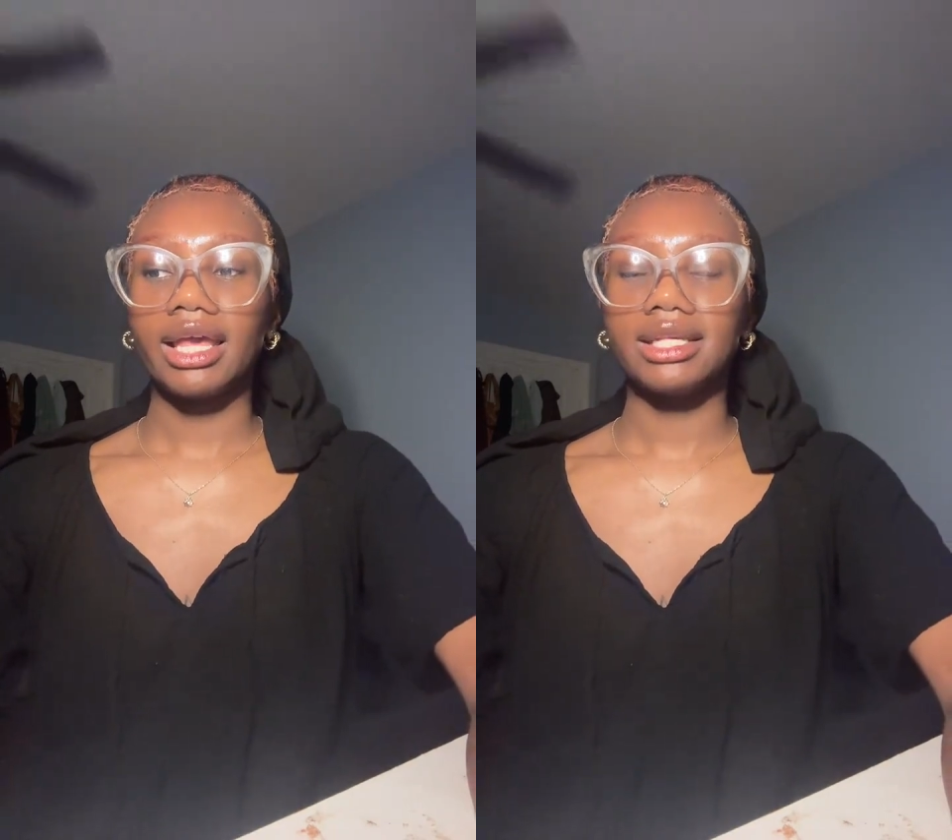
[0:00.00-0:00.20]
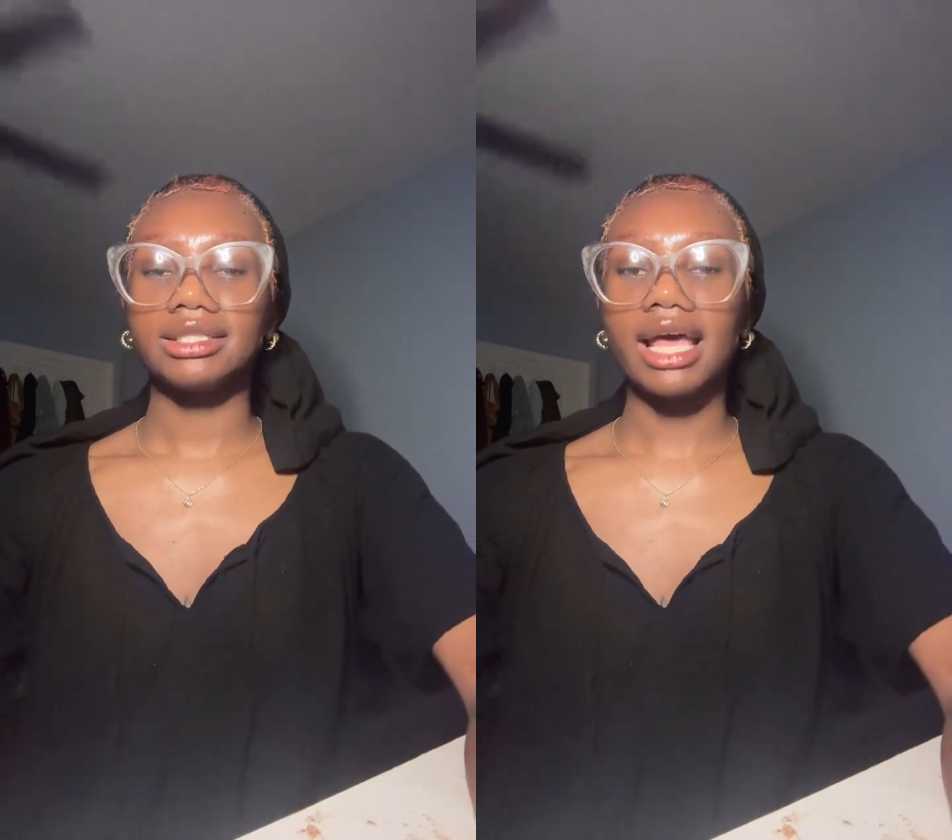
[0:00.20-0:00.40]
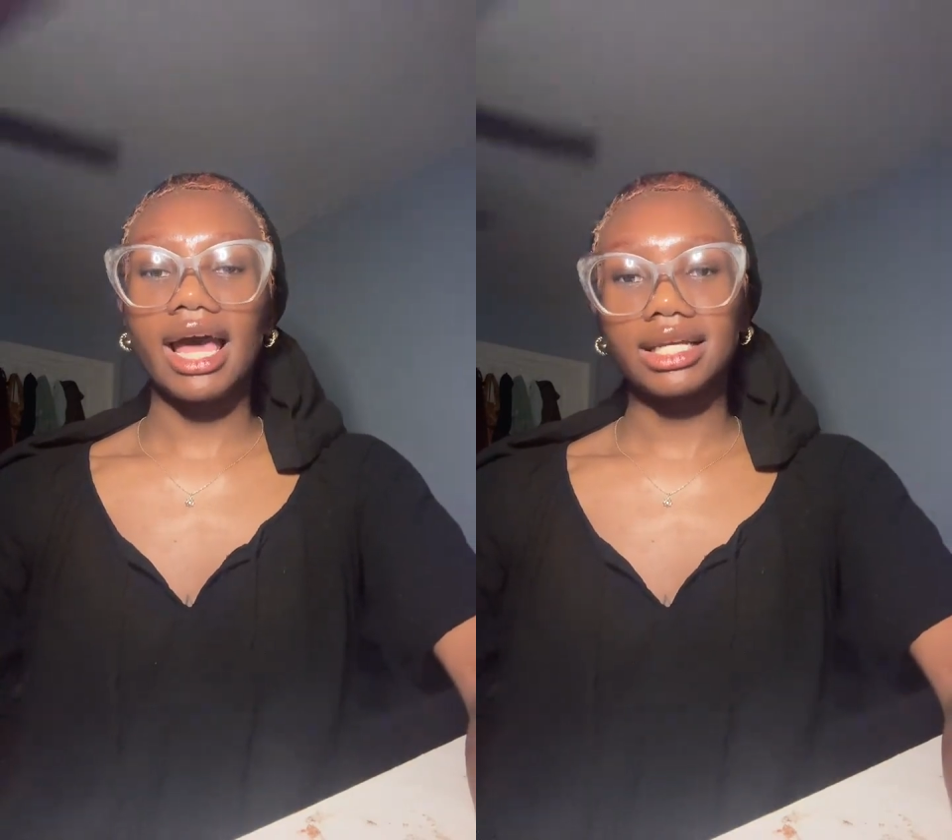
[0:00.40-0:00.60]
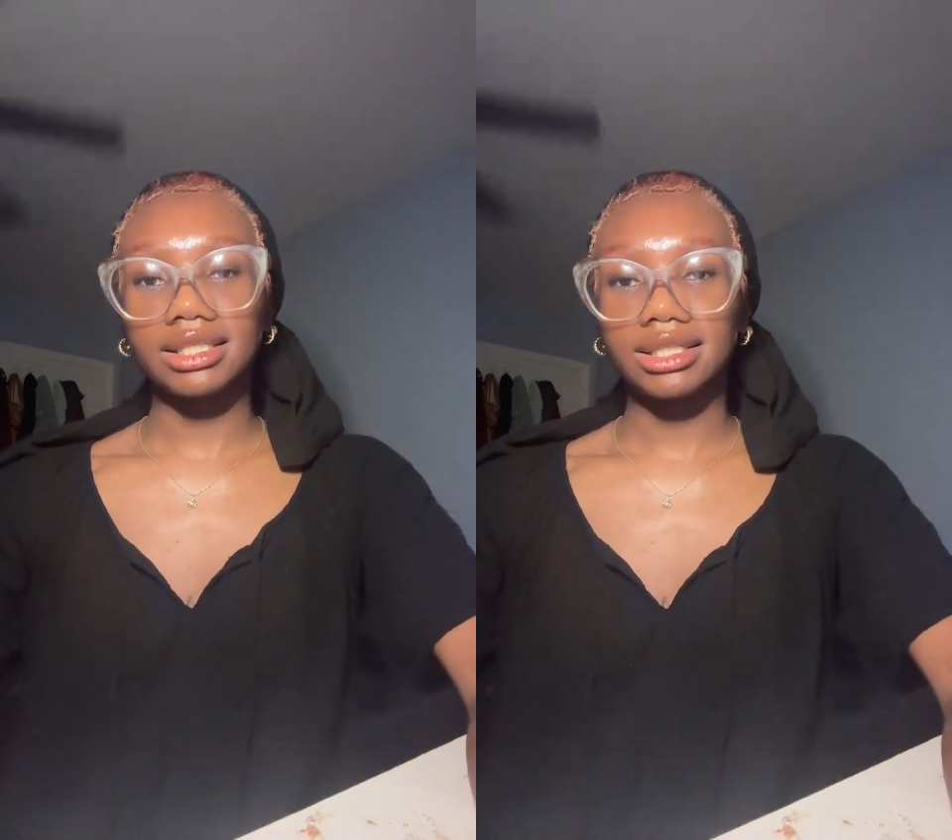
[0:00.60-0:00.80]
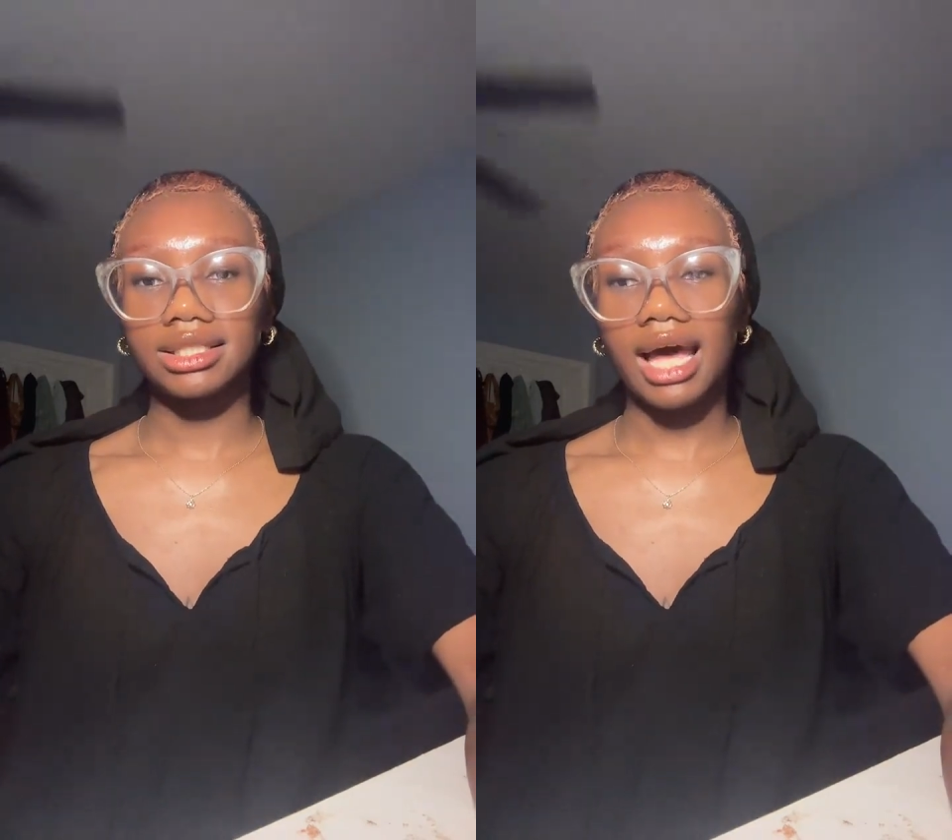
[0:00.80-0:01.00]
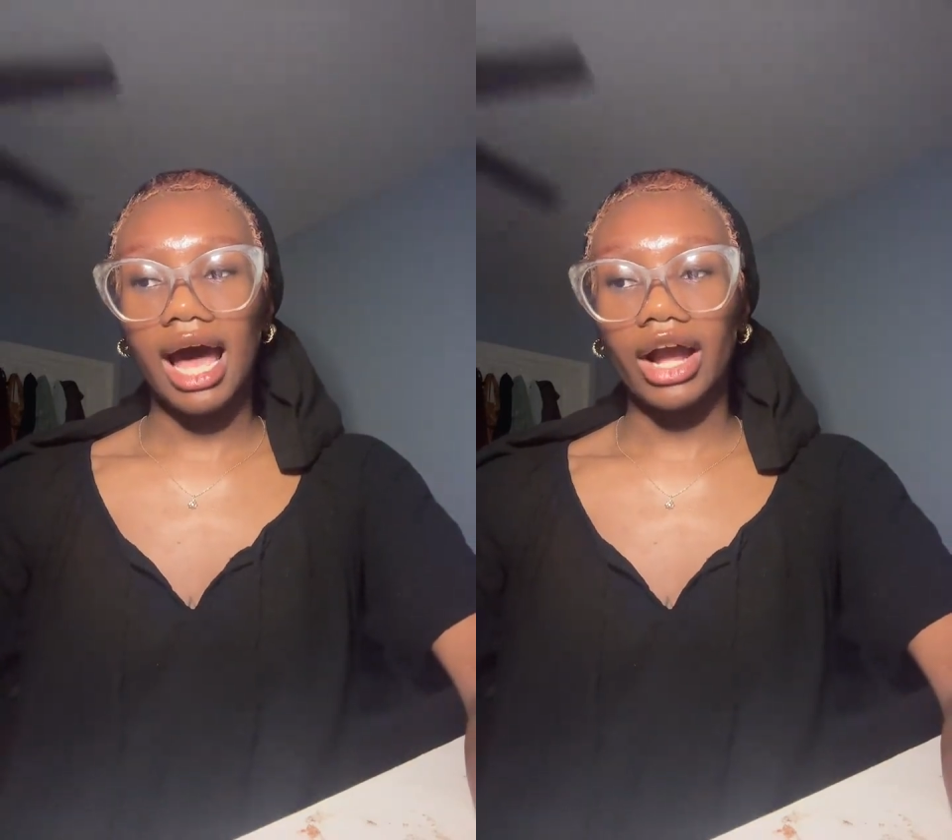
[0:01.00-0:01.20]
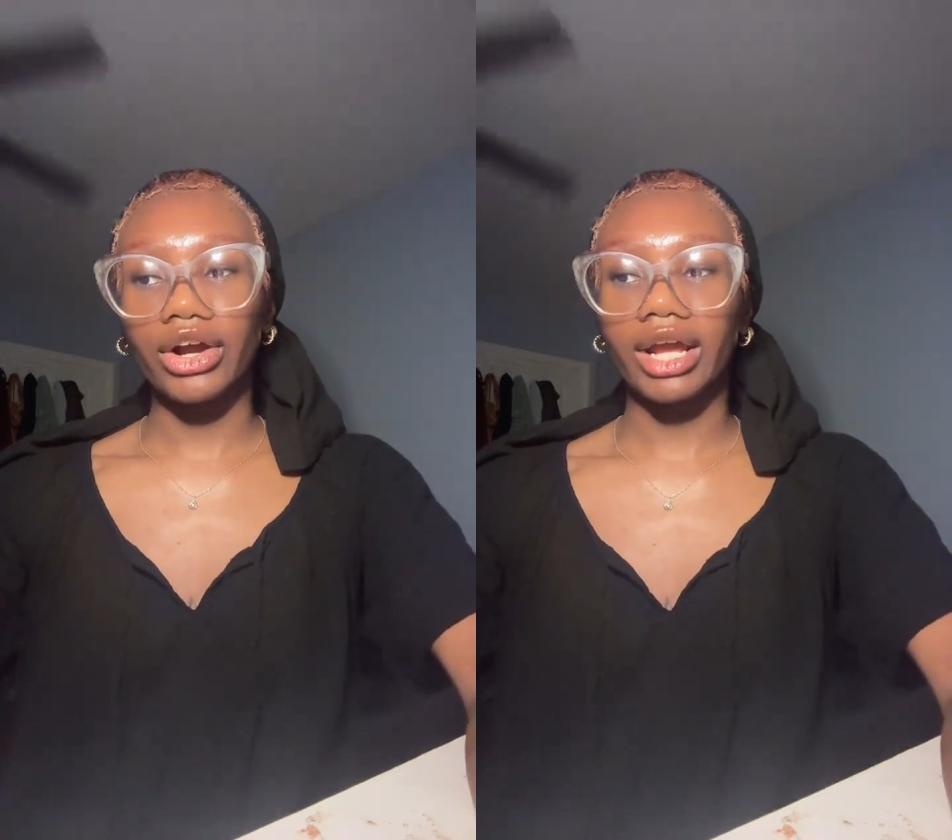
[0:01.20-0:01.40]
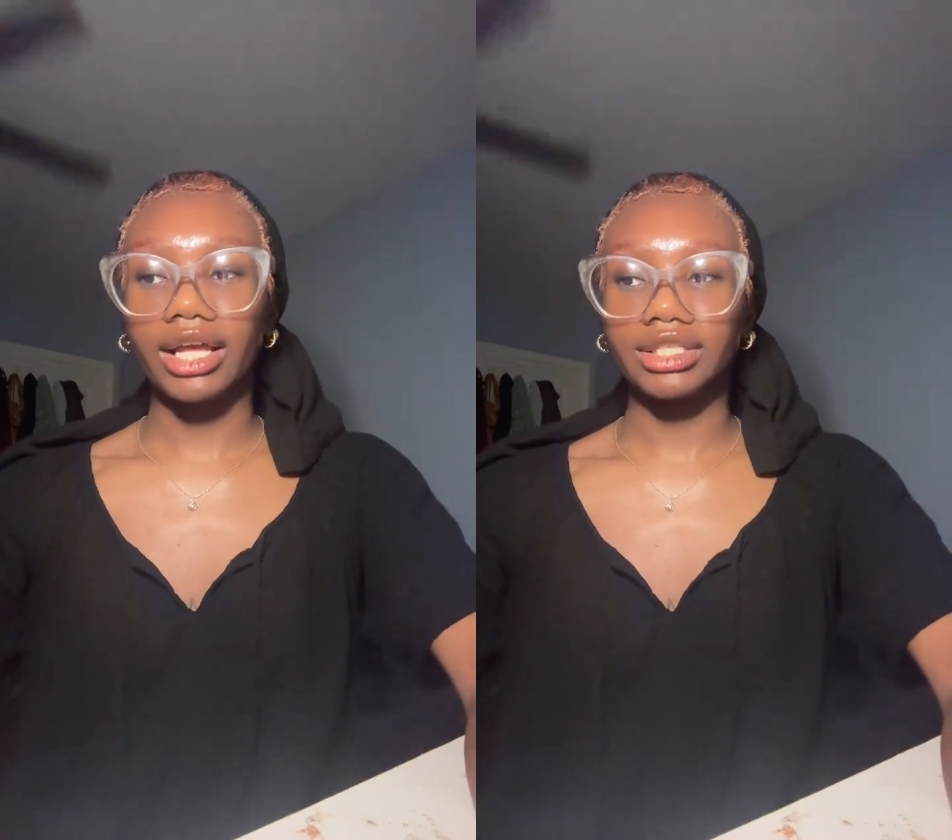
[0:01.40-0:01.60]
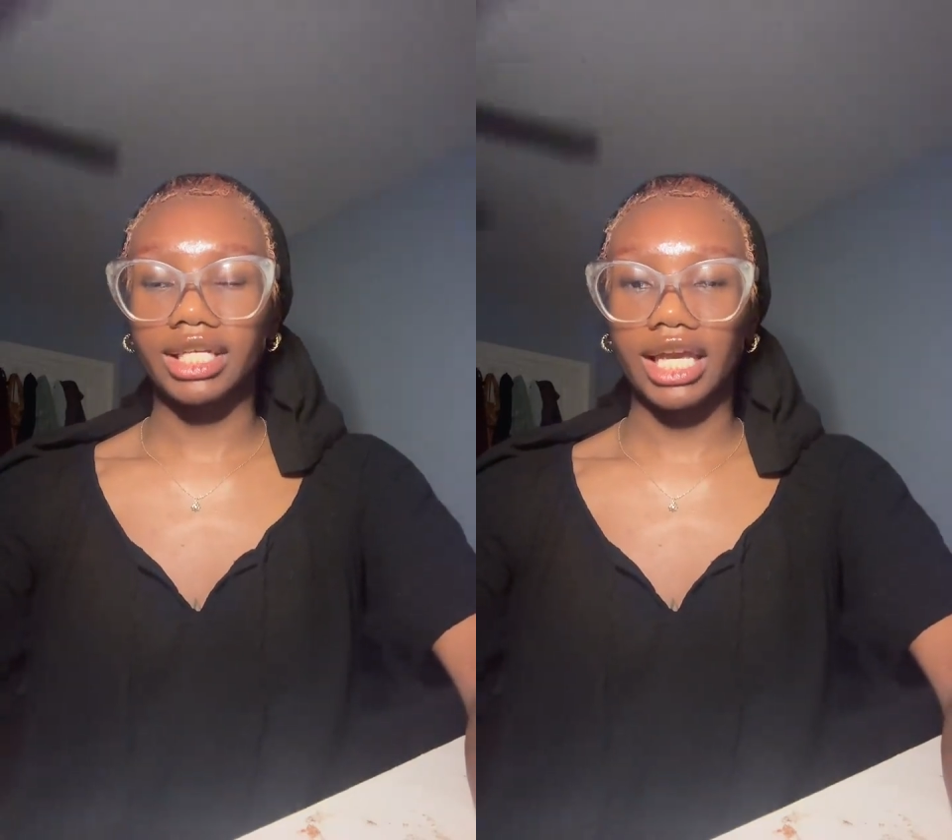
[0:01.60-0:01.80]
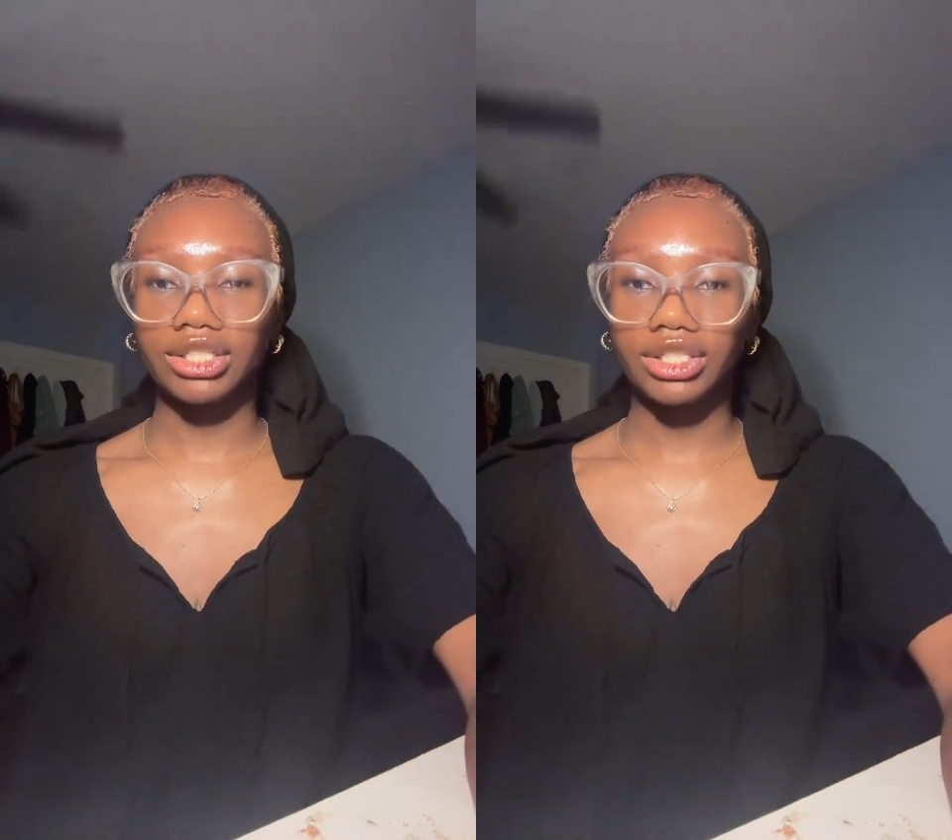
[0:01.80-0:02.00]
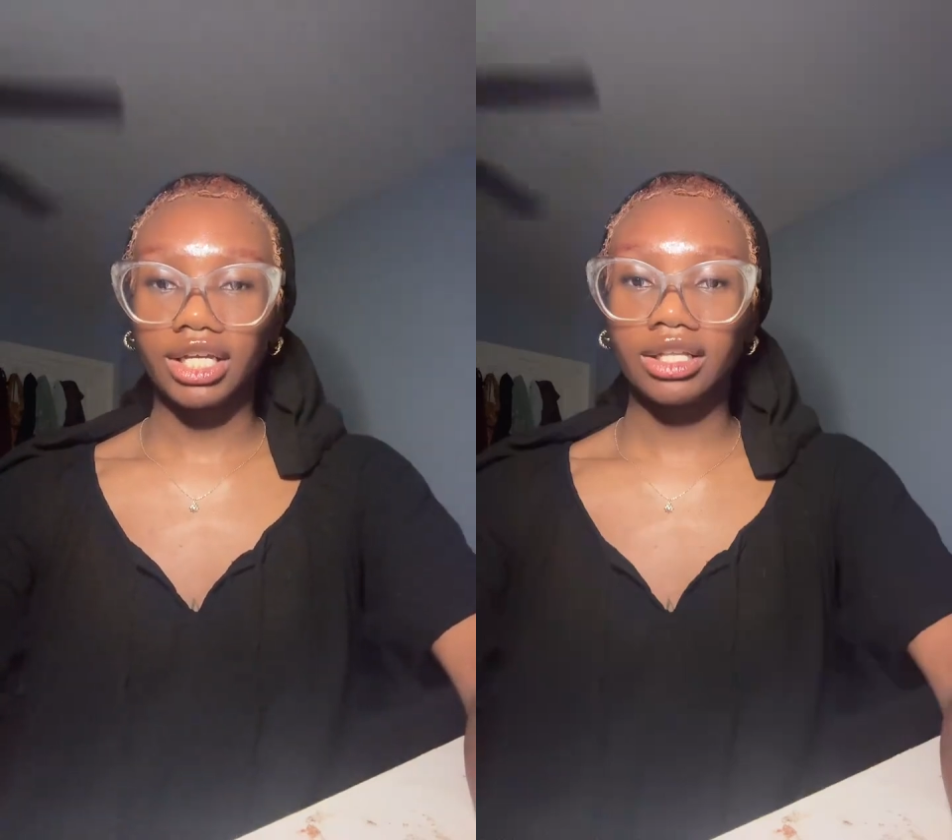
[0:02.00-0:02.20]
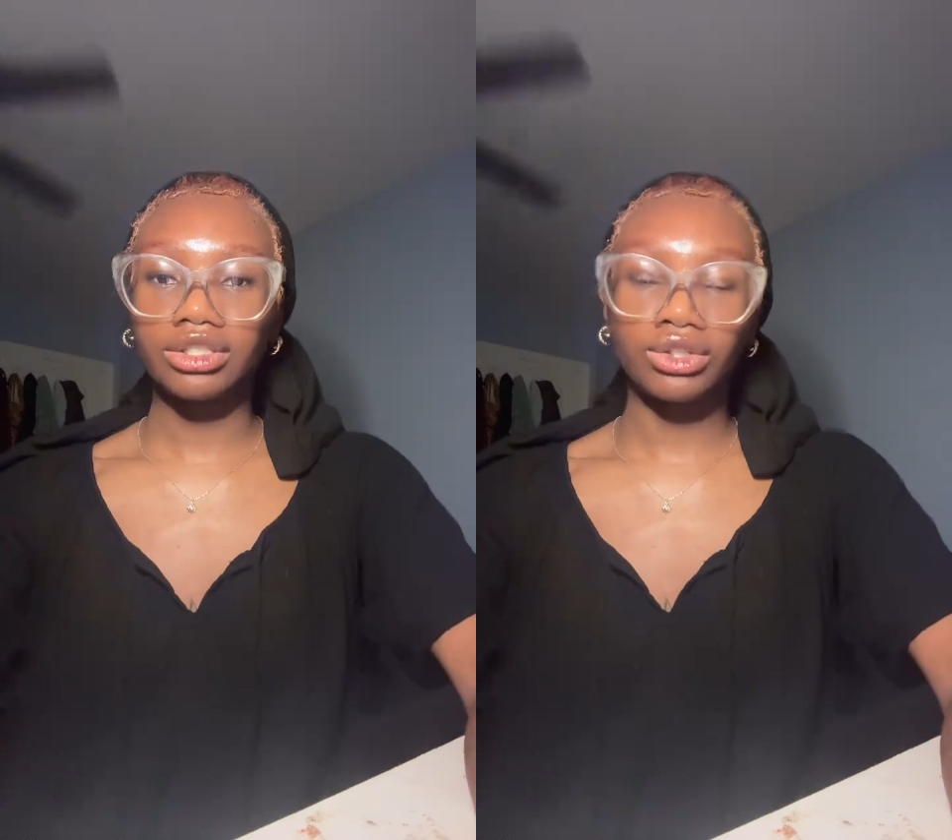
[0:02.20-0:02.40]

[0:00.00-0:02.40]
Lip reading: is access to higher education.